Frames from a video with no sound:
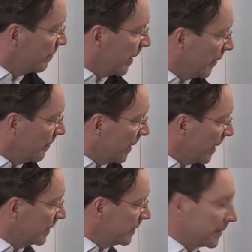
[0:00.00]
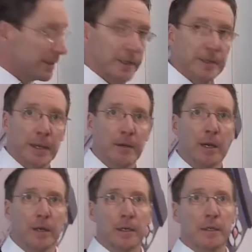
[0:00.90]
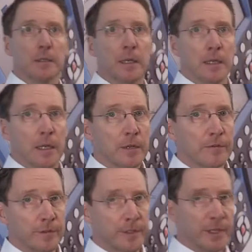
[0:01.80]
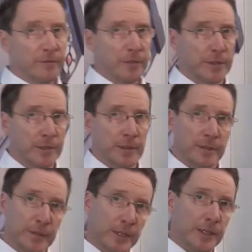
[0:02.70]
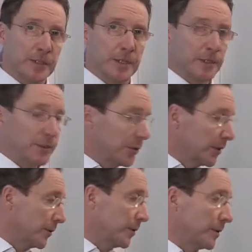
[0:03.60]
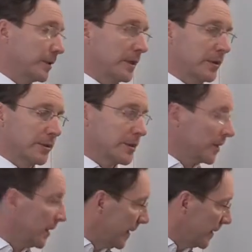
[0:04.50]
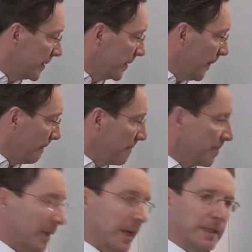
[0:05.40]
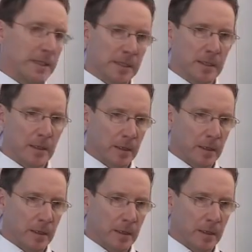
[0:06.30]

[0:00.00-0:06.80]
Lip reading: bear in mind that there are a lot of different things that you could select, and it's